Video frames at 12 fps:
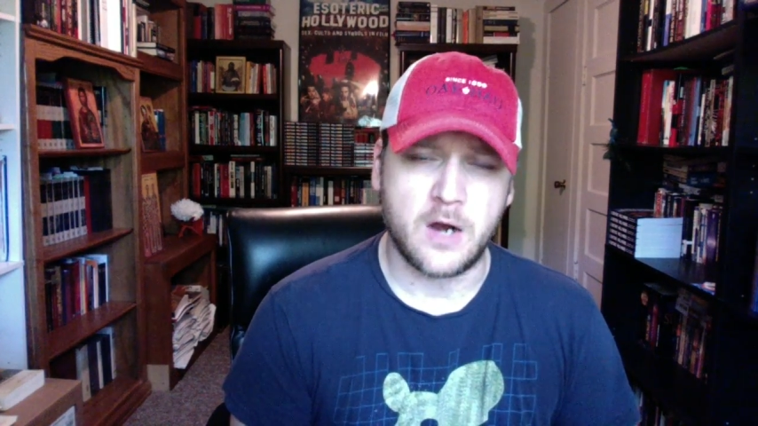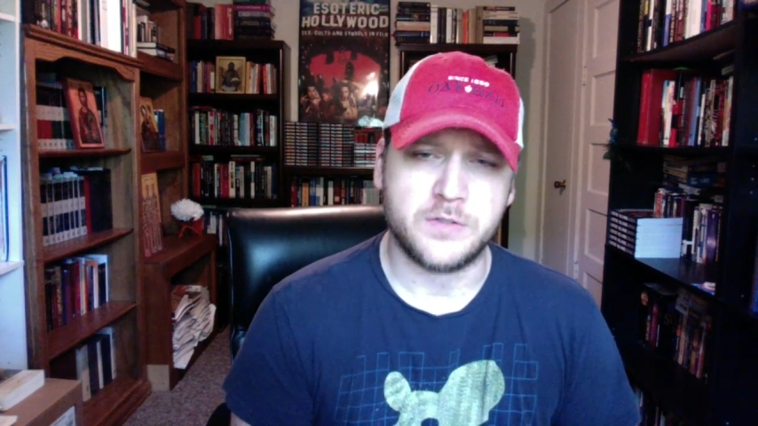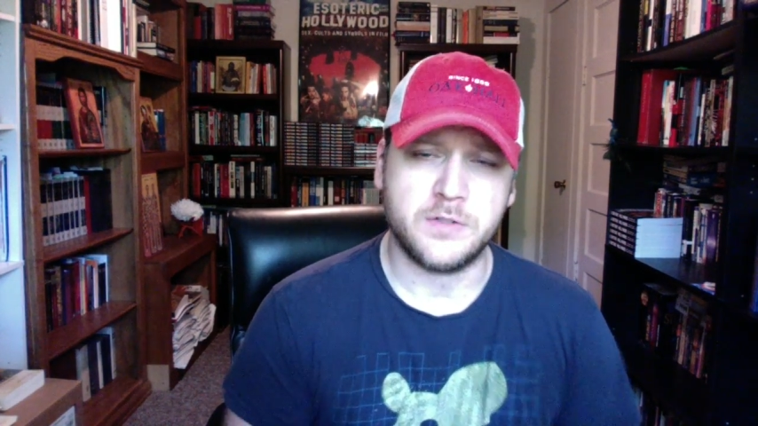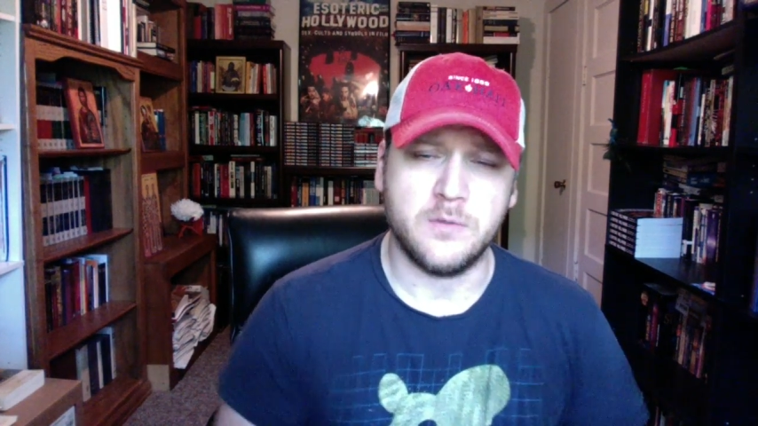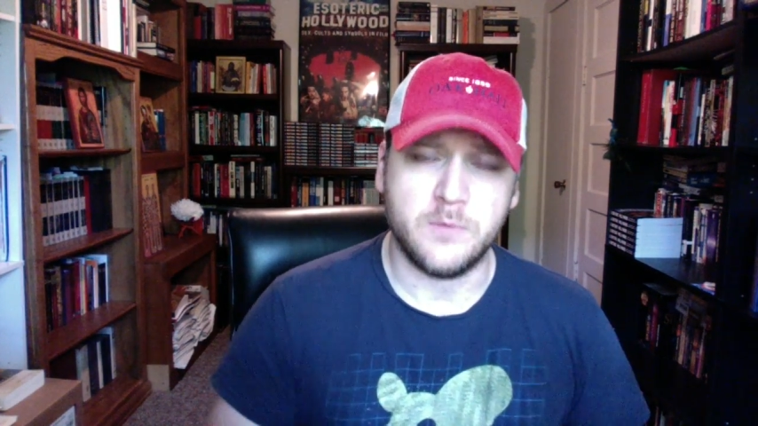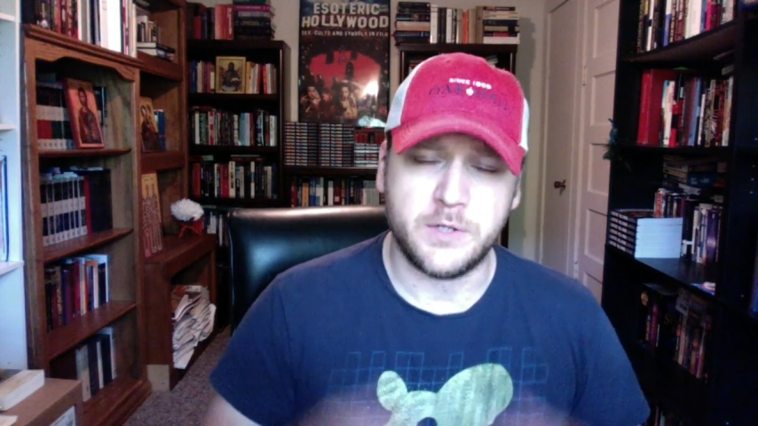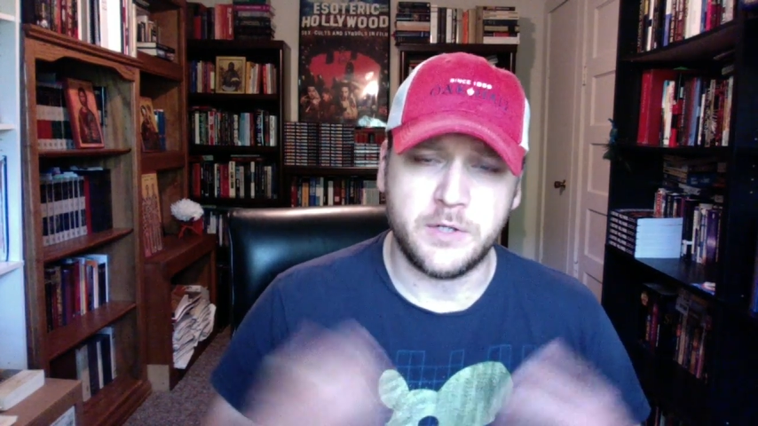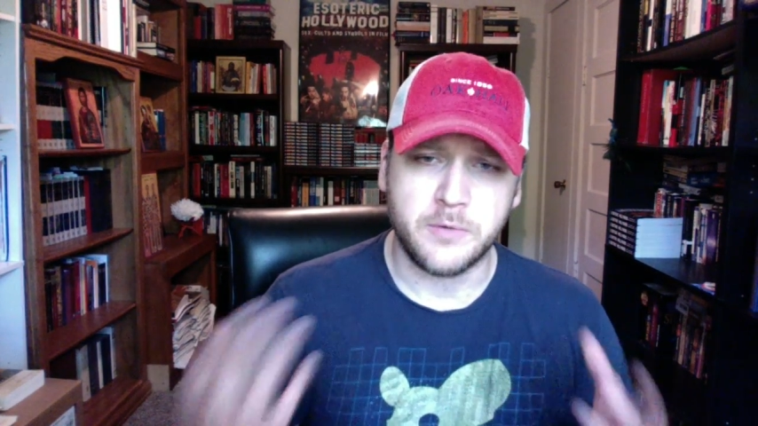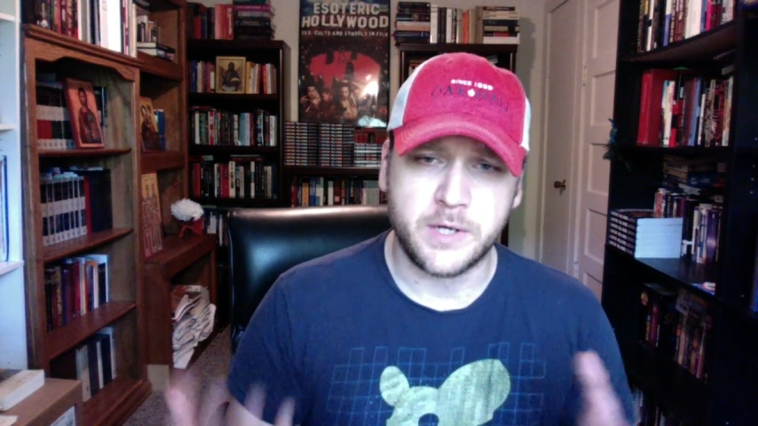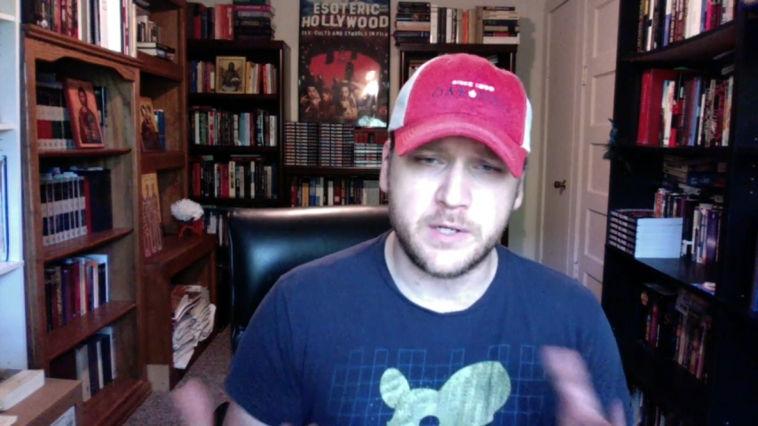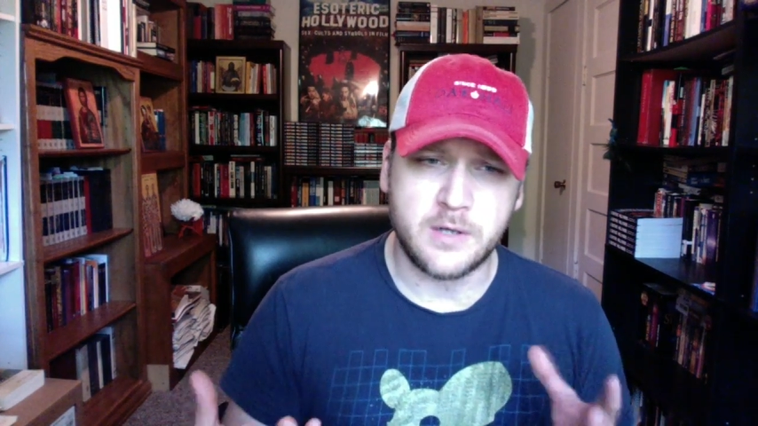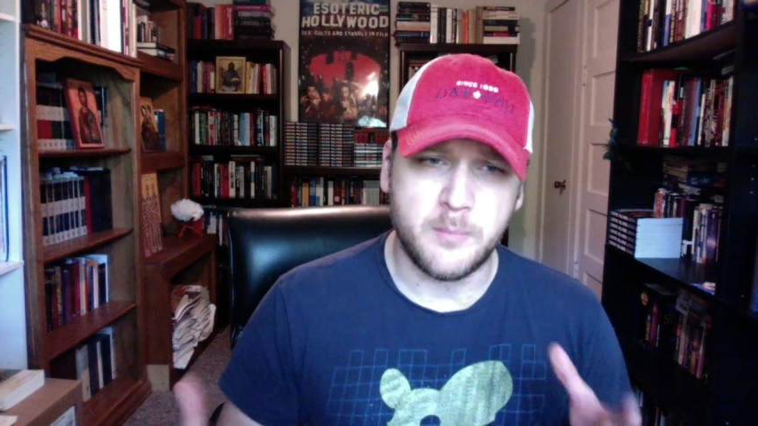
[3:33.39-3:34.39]
So when you
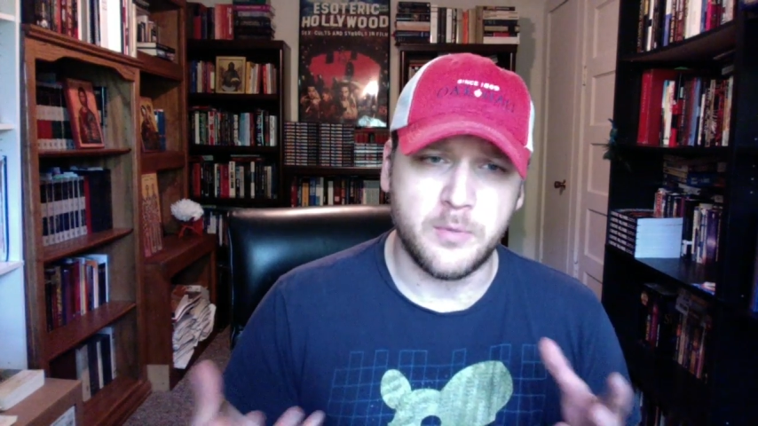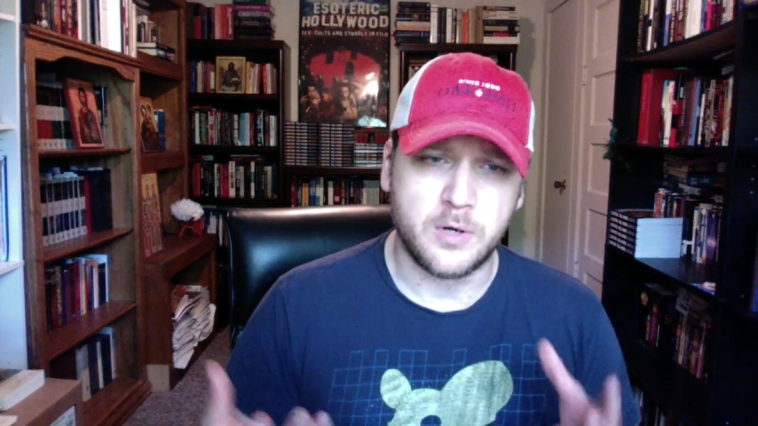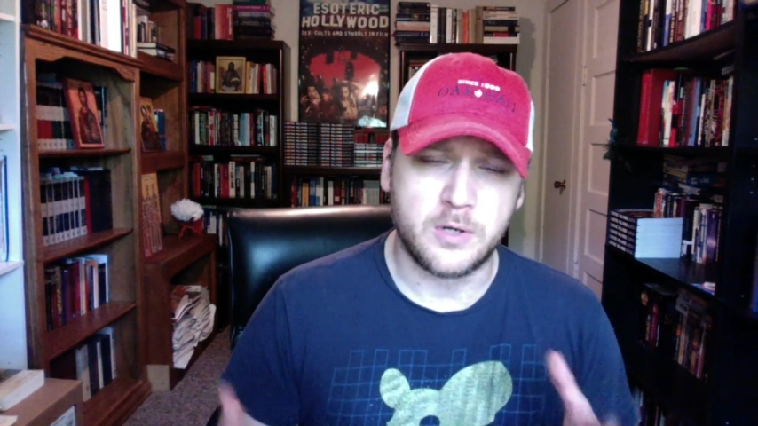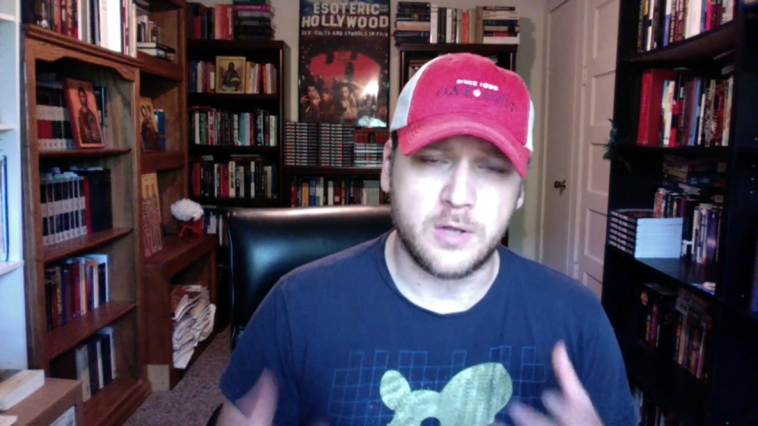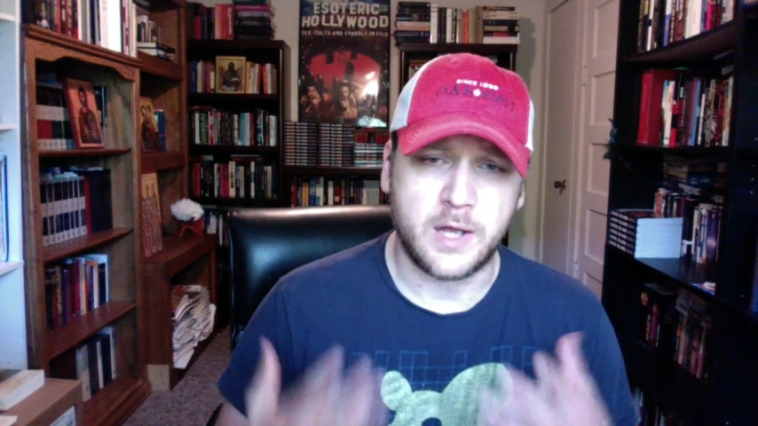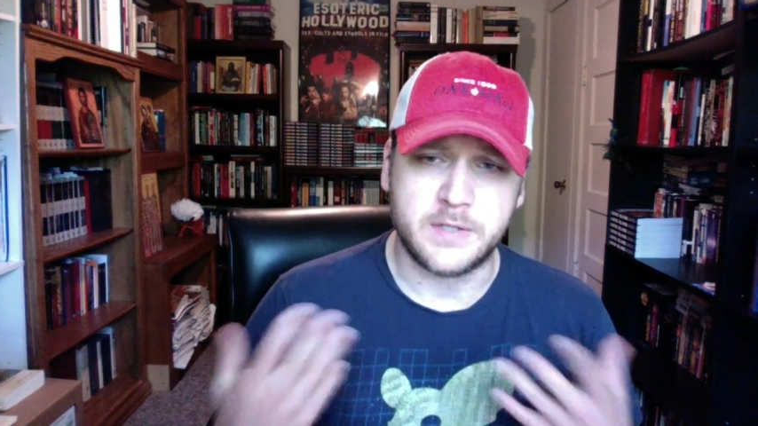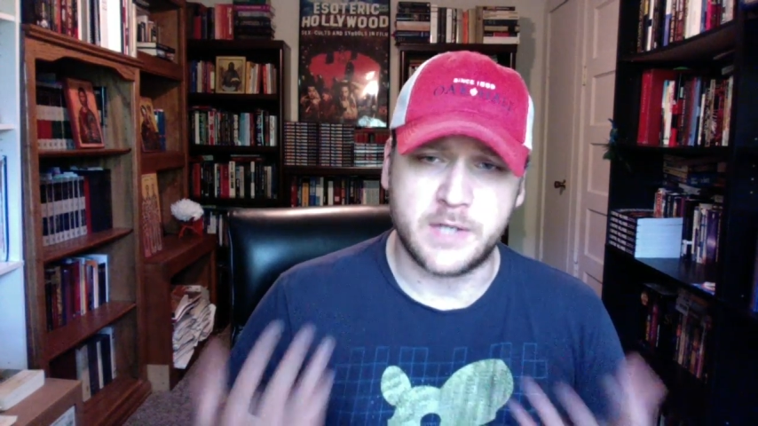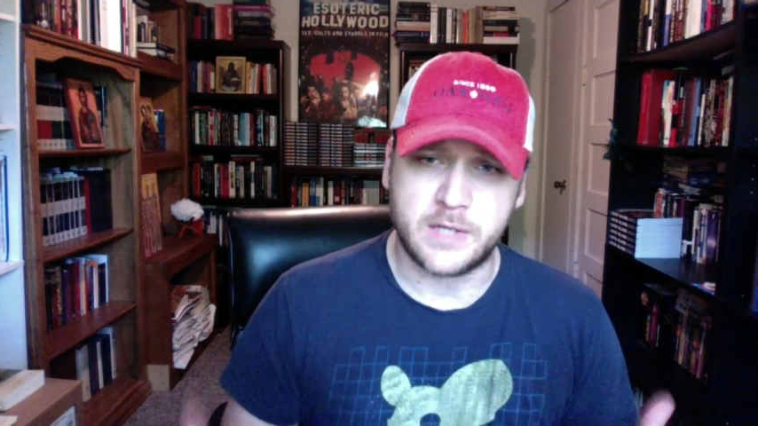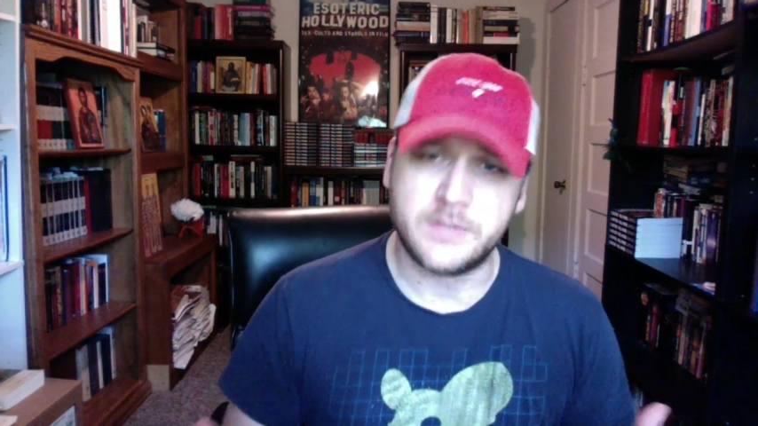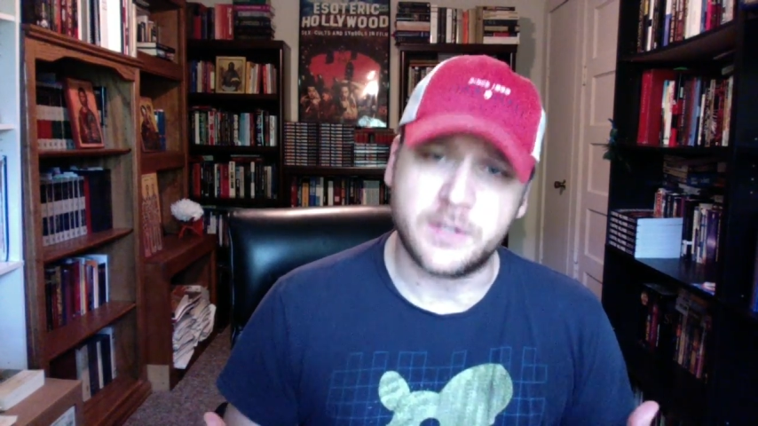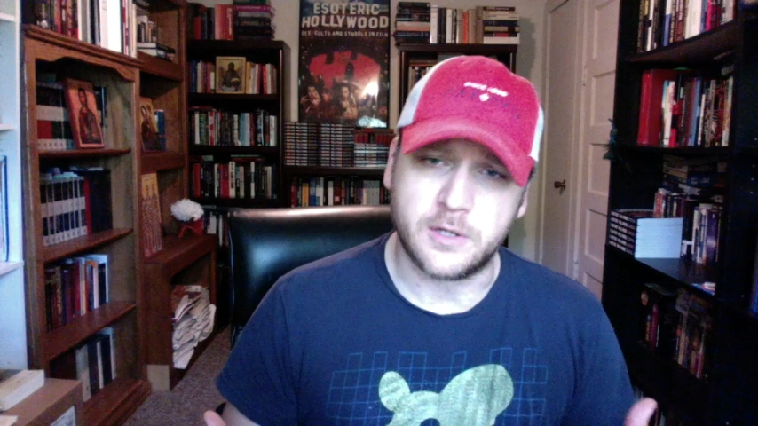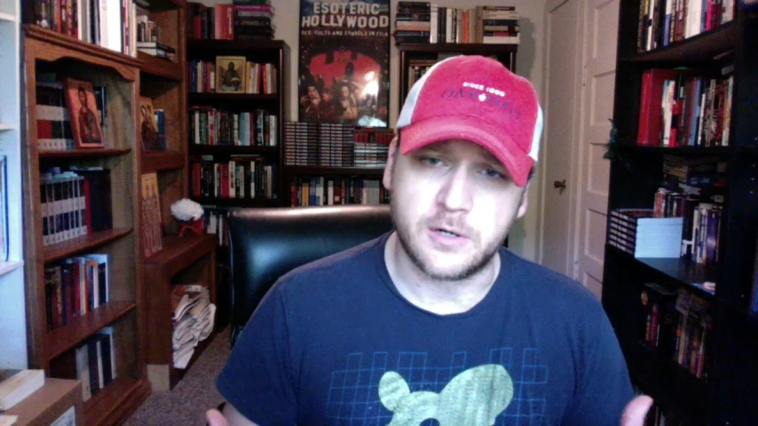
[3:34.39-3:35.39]
read a book like
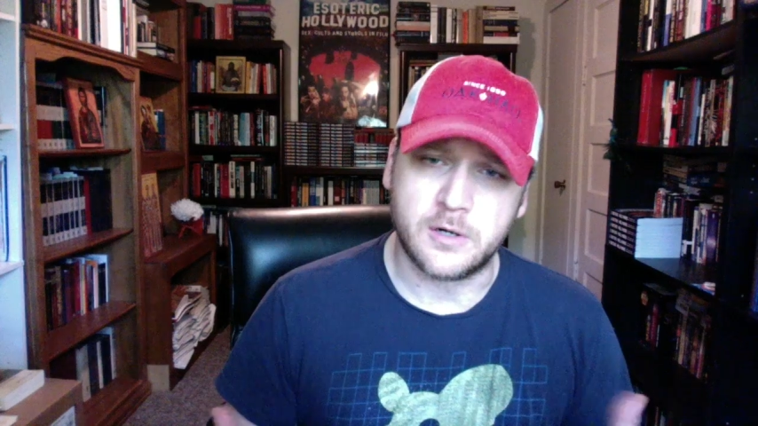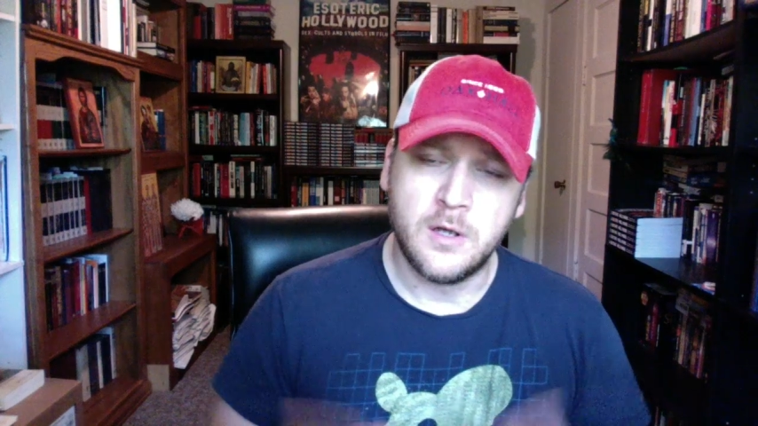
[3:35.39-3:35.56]
Denzinger,